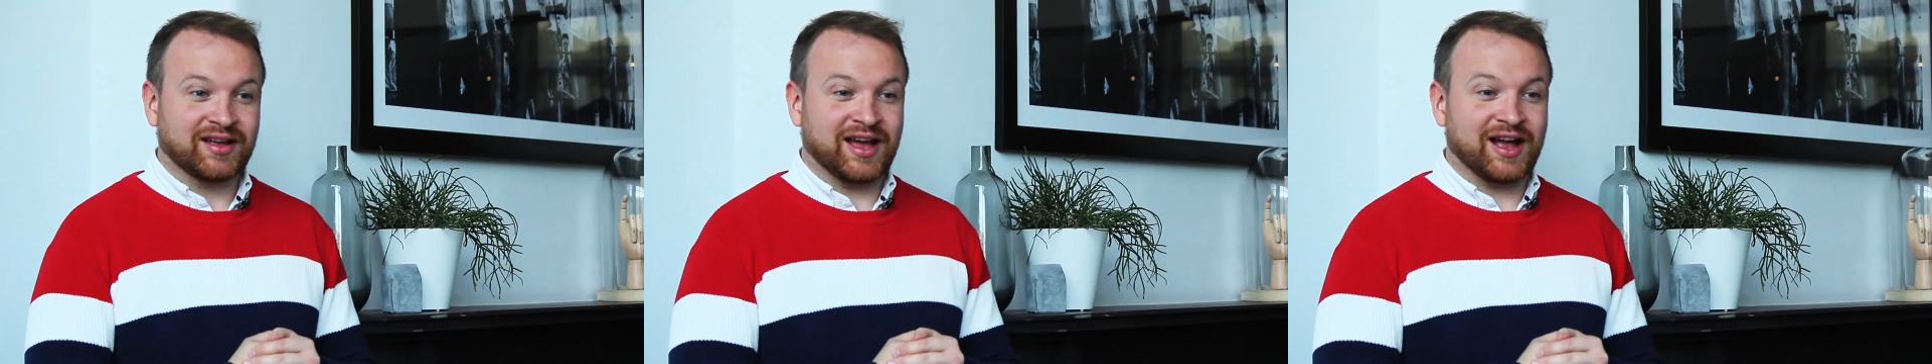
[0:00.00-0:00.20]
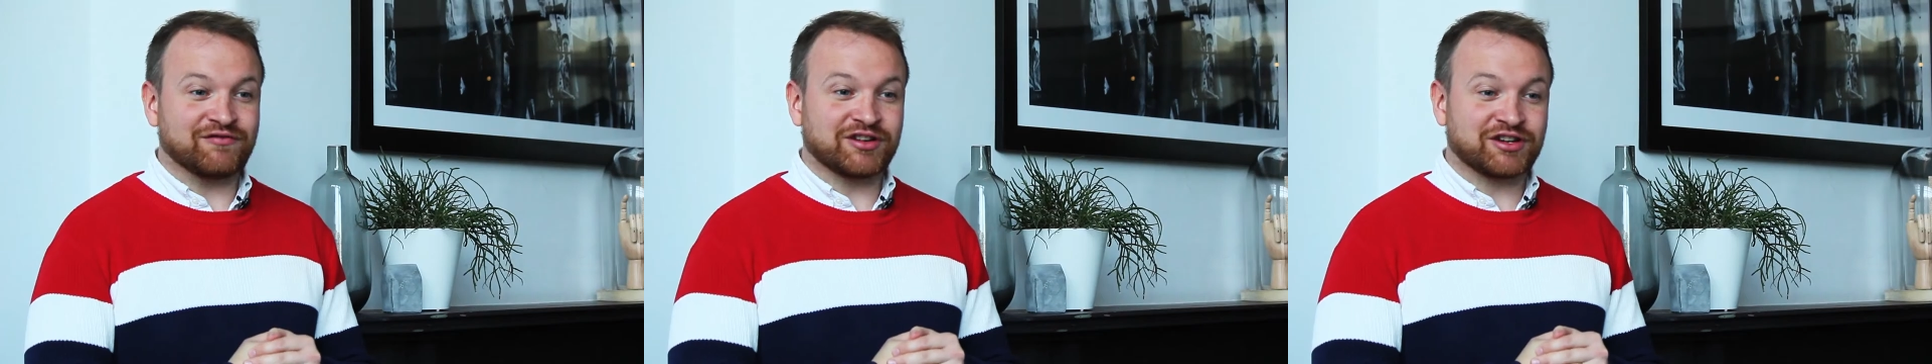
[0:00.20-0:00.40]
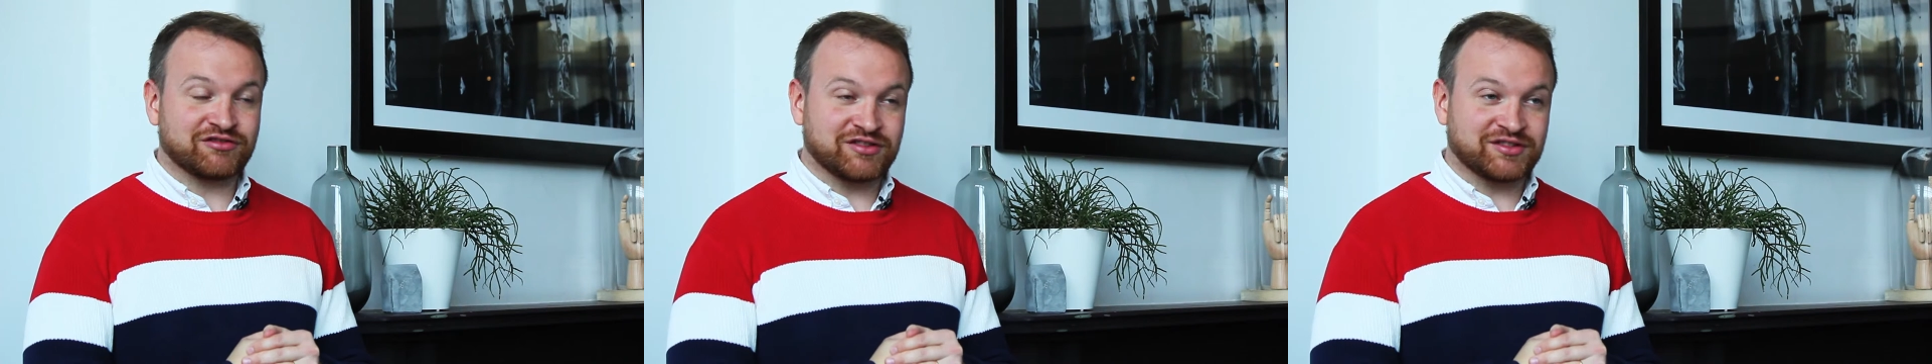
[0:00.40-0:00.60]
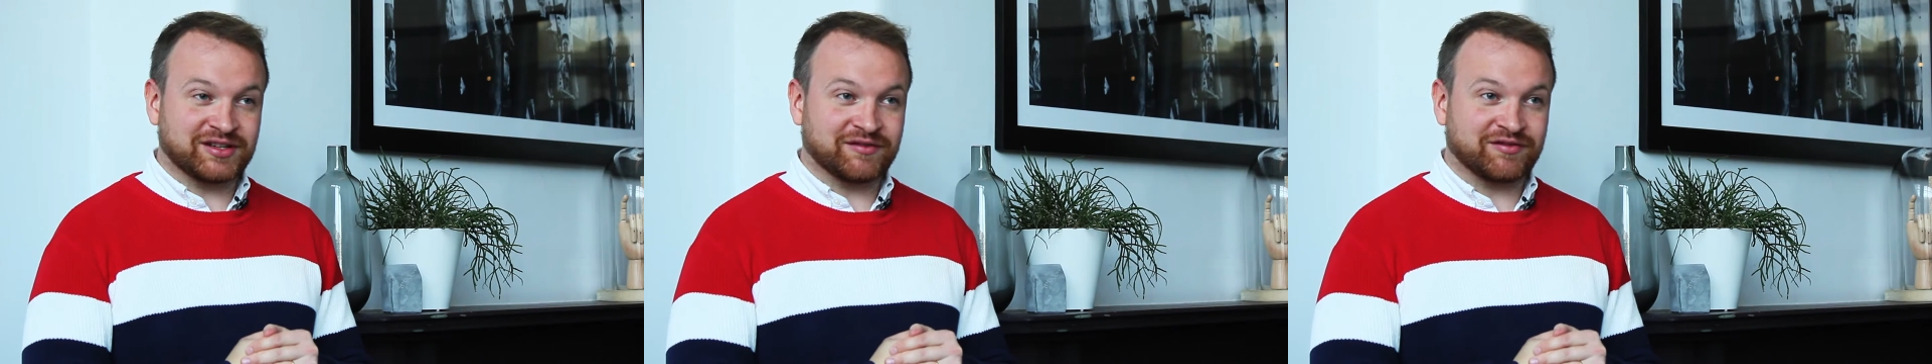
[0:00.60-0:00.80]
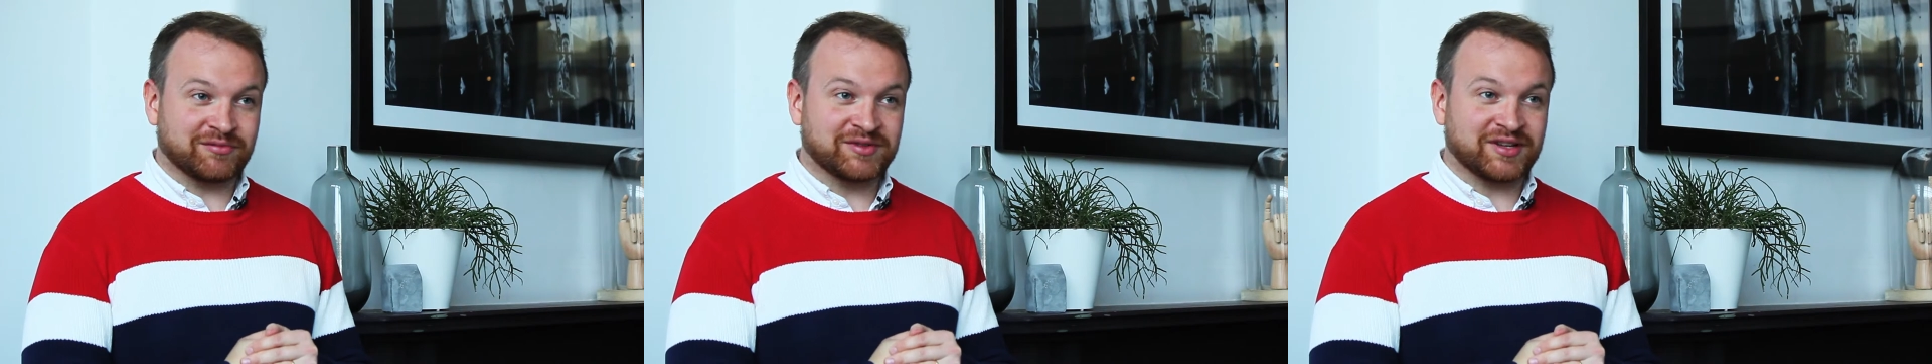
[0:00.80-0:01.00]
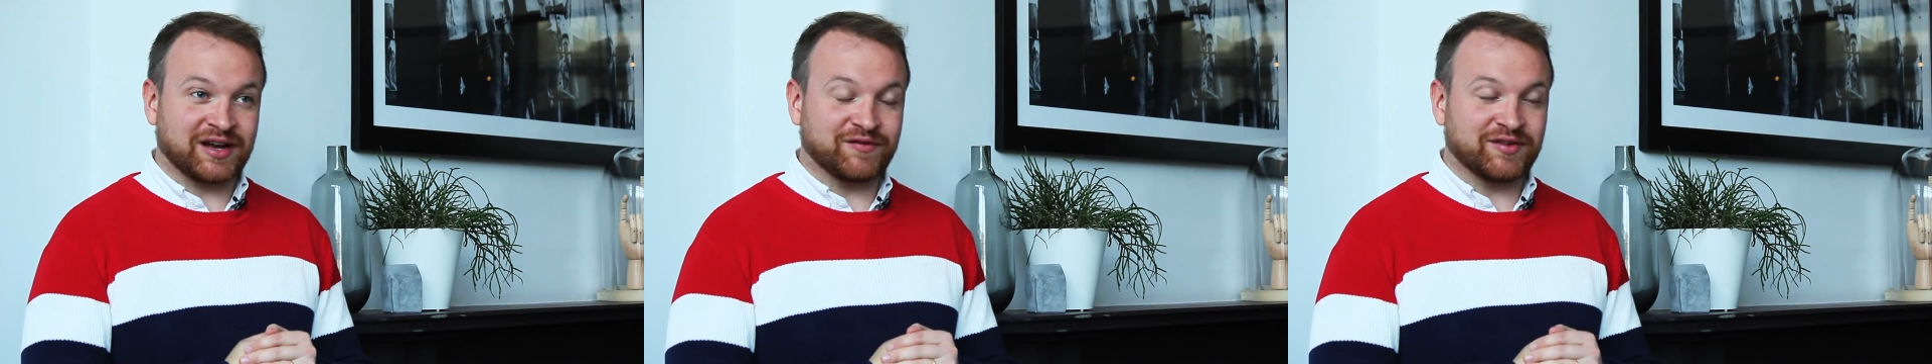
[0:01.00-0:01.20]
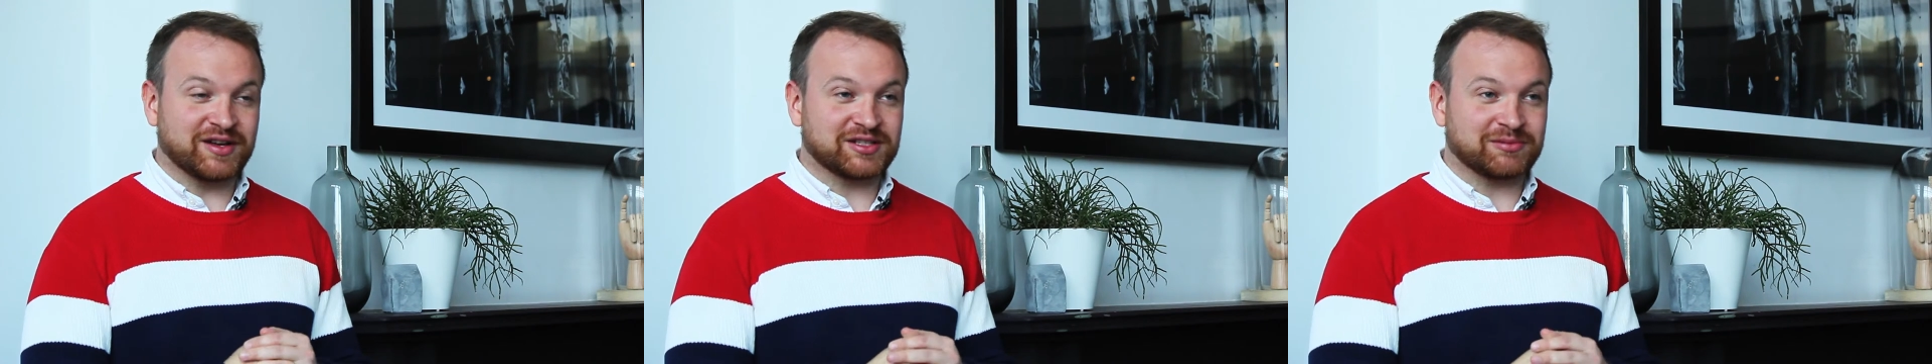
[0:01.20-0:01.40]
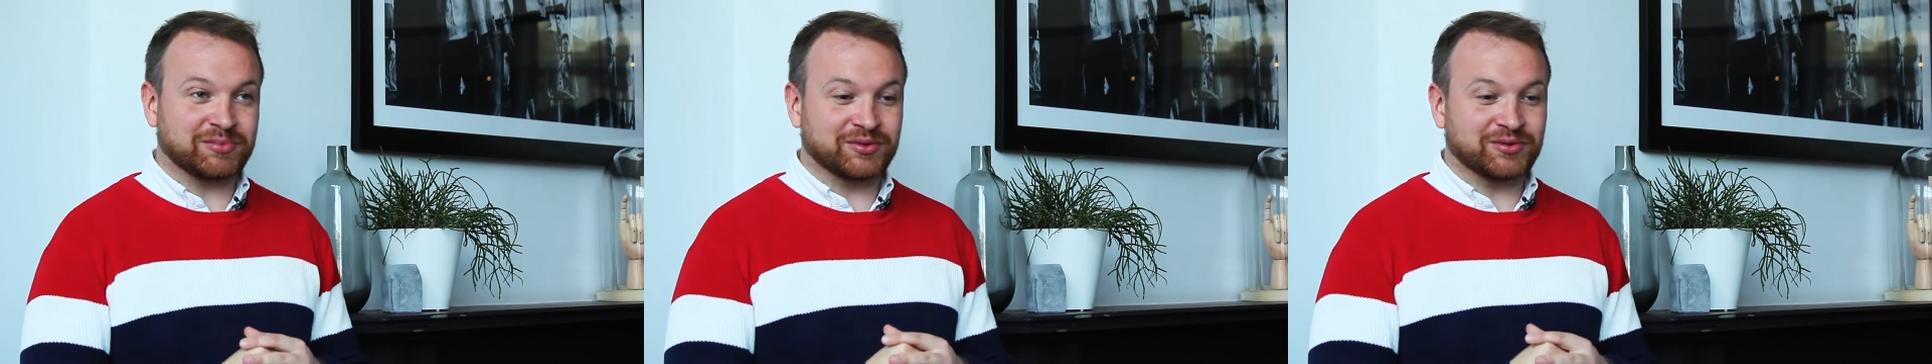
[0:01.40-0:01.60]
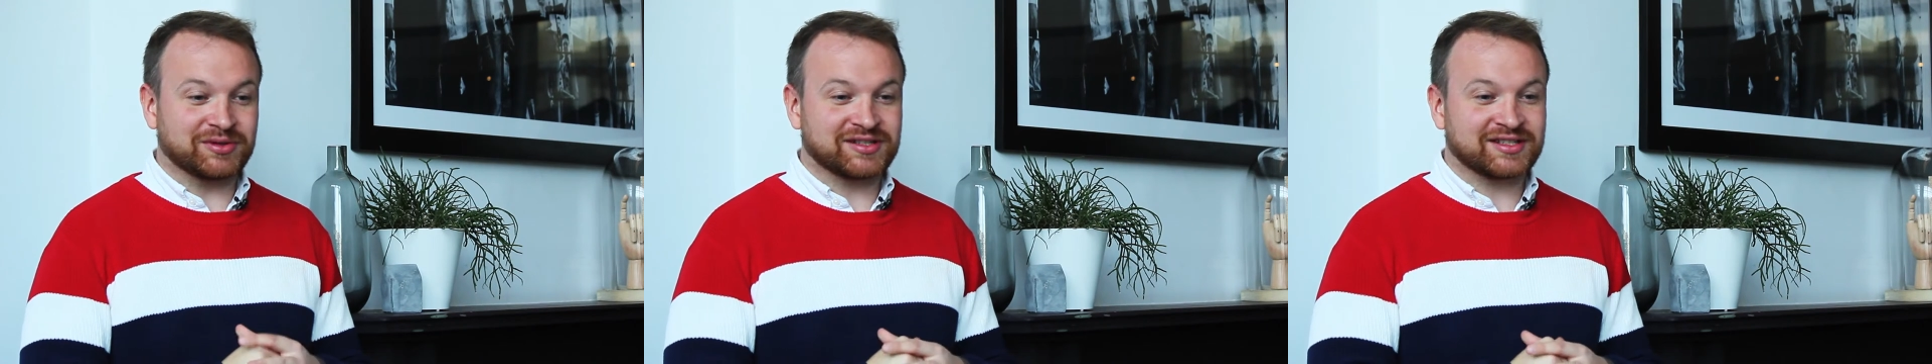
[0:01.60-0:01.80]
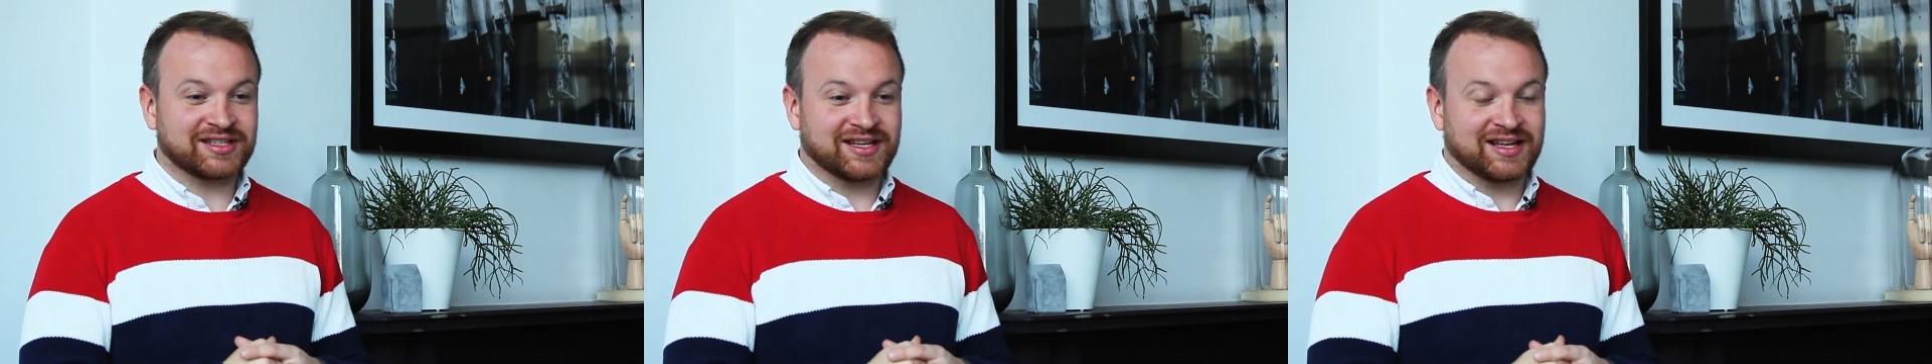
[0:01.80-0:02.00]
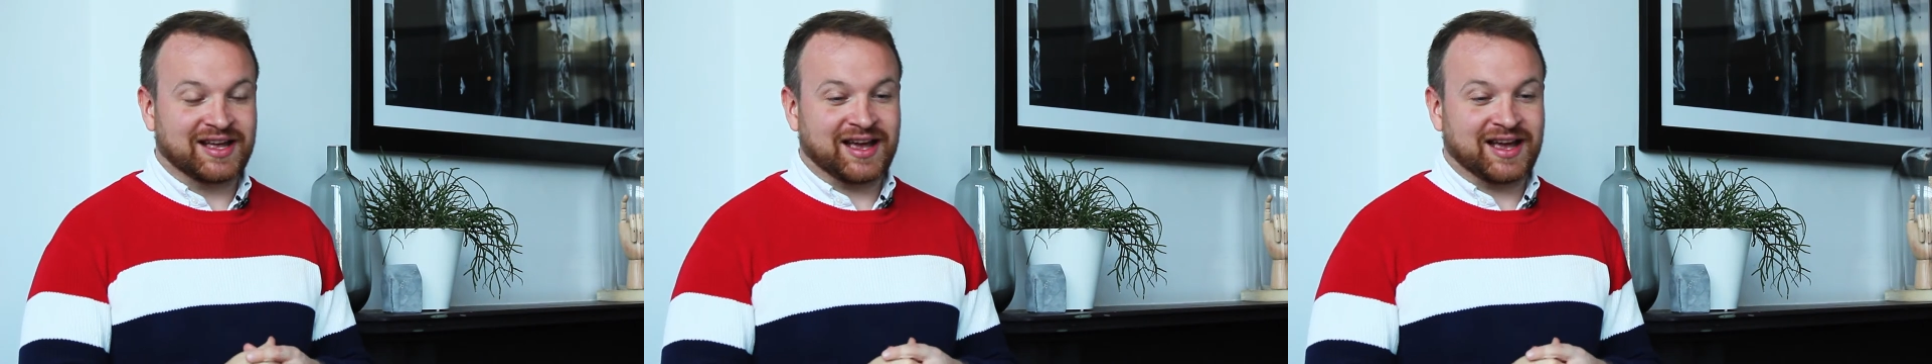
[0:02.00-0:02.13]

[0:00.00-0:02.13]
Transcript: uh, recruiting from diverse pools,